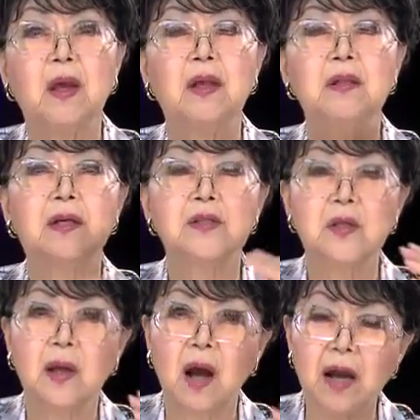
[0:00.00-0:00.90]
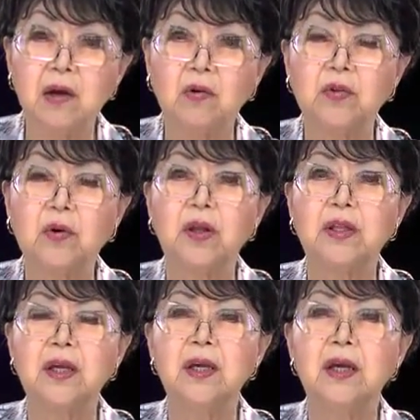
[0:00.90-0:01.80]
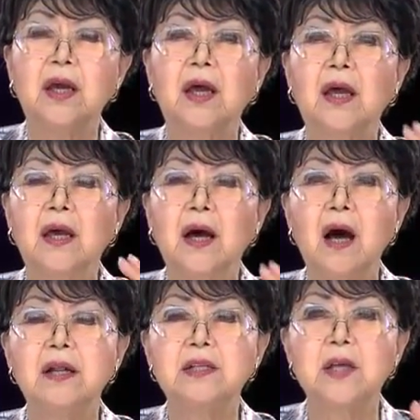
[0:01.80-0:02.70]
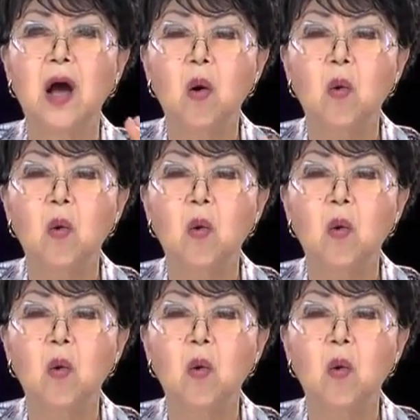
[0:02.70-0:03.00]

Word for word: And that's a high authority, and God is